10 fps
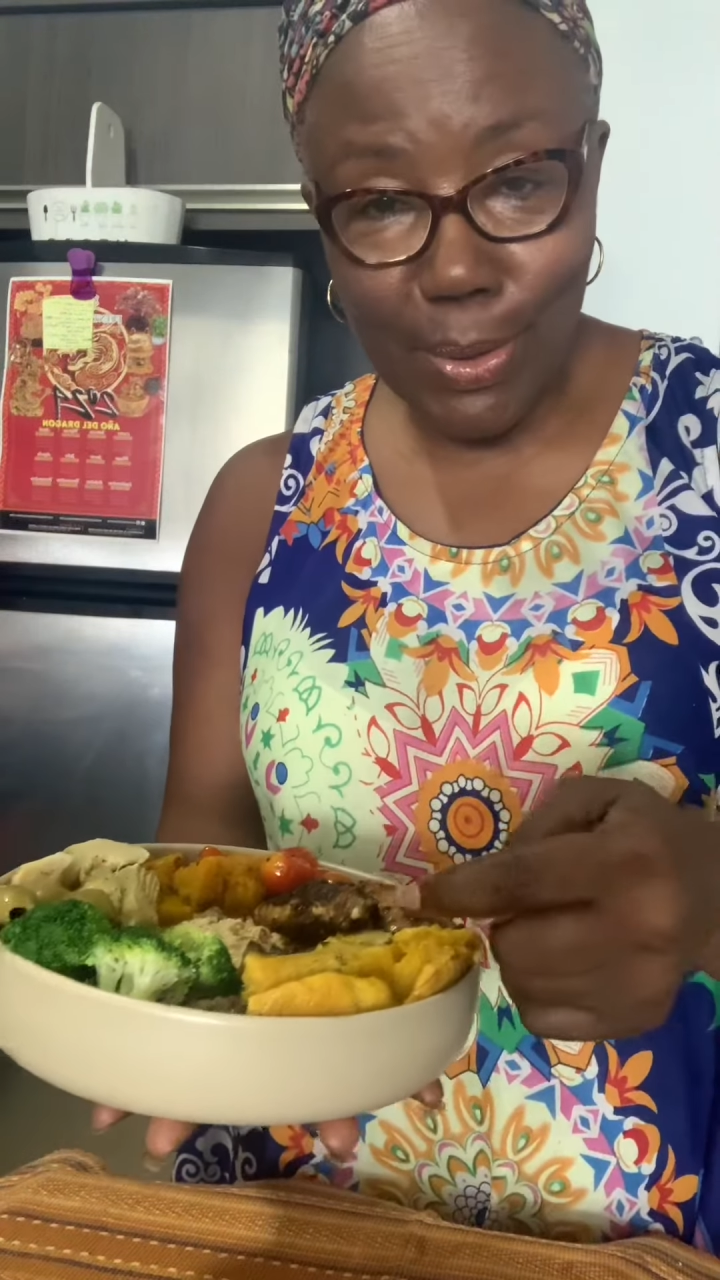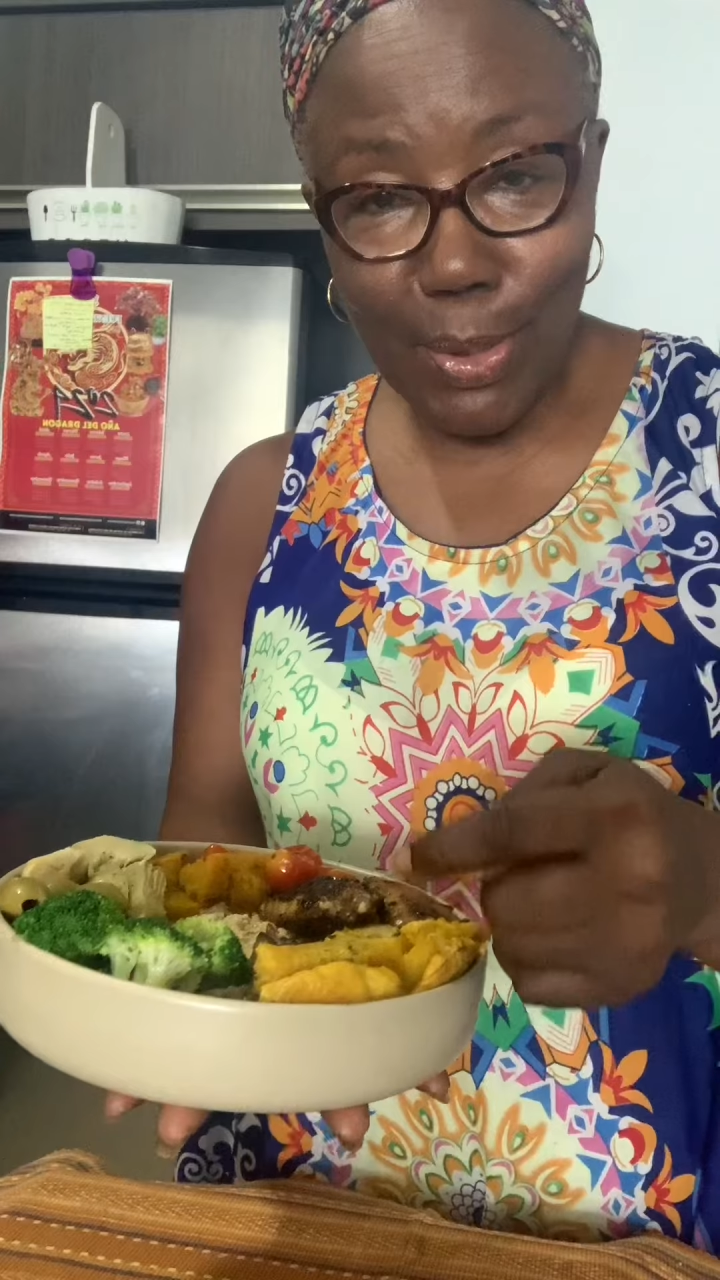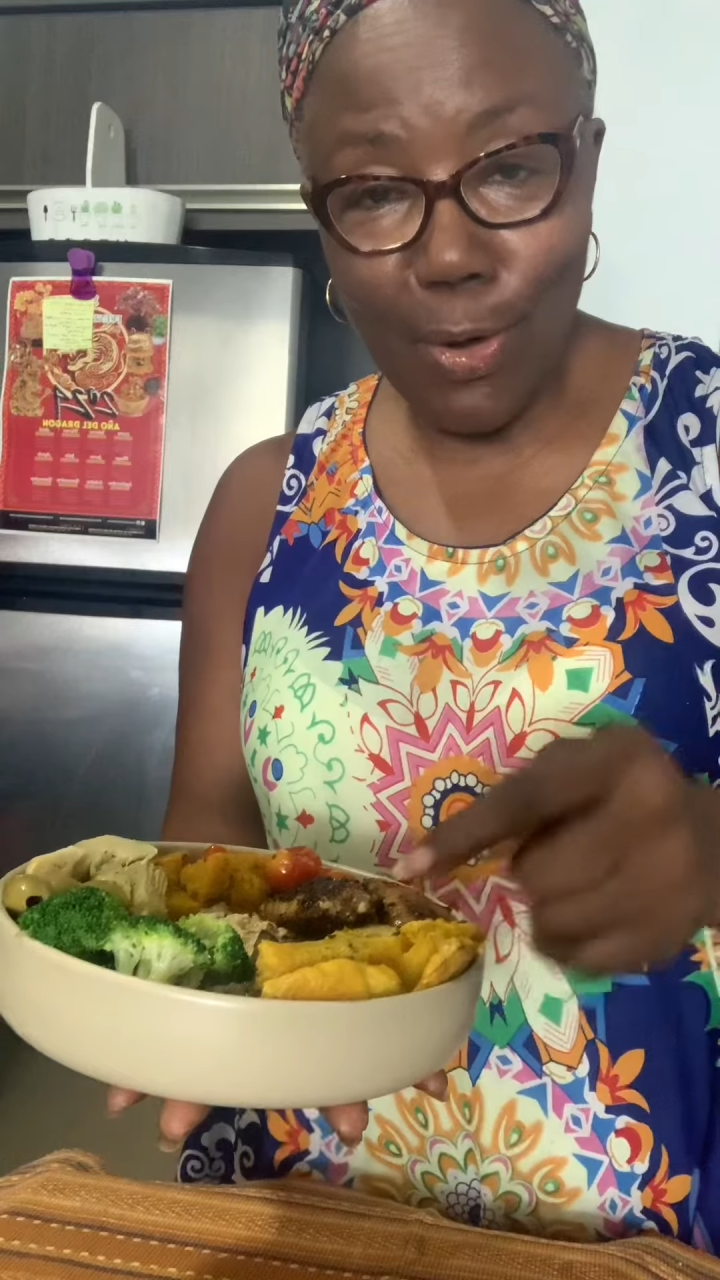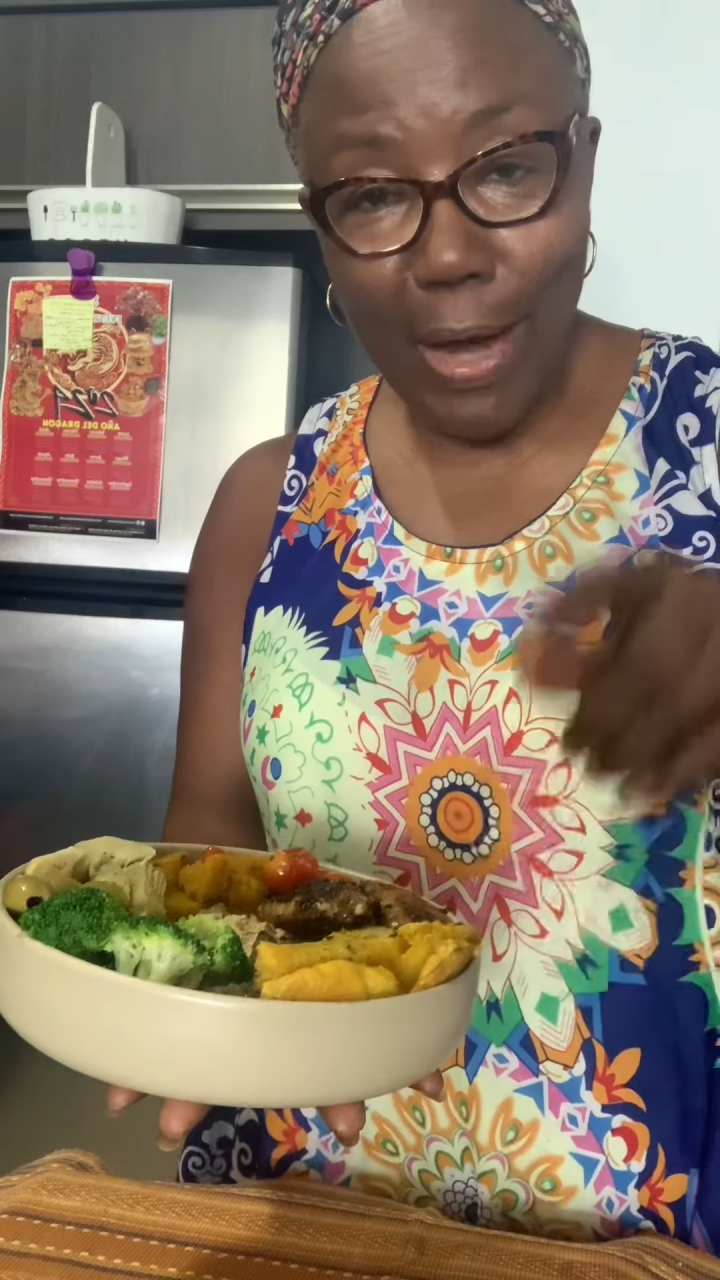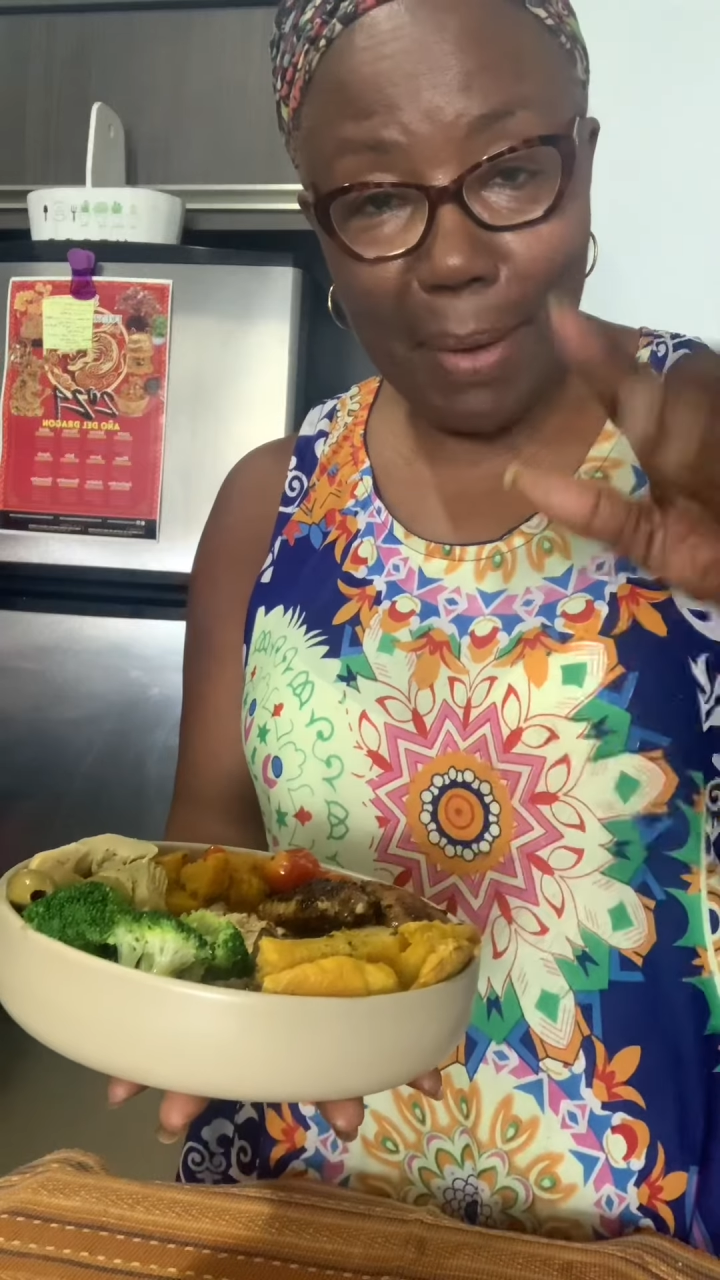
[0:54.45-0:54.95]
You
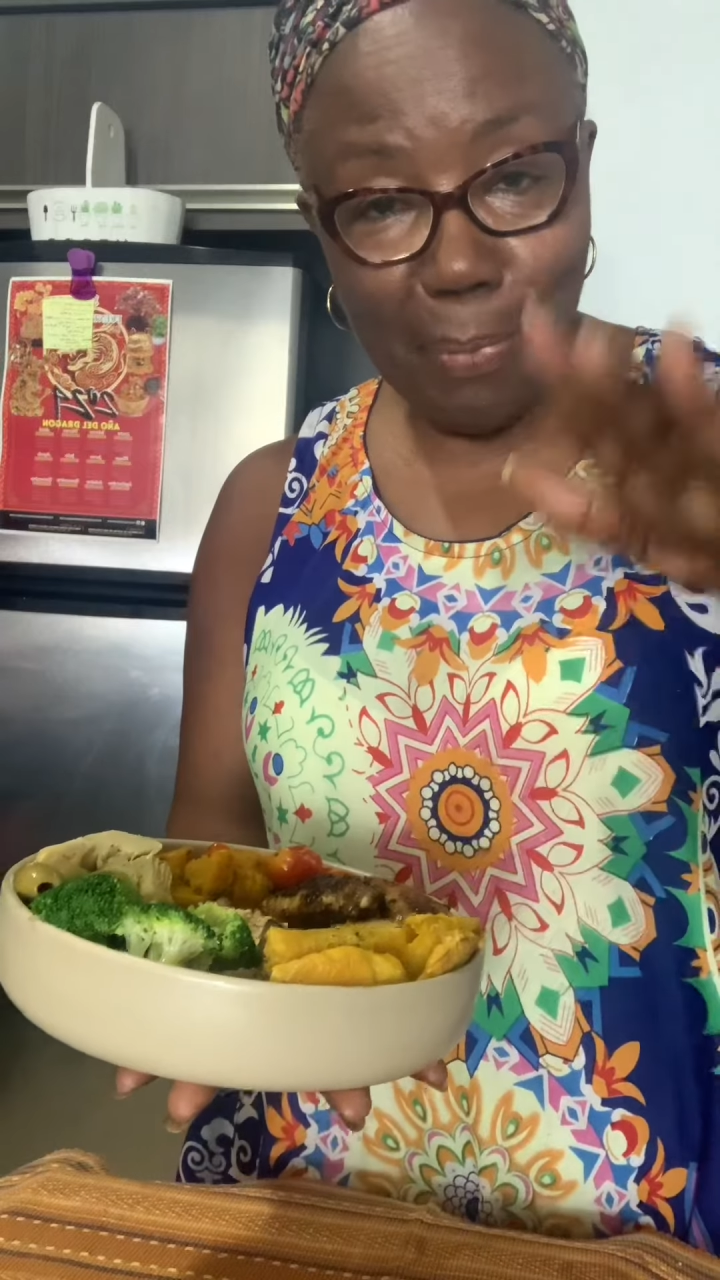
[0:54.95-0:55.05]
know, I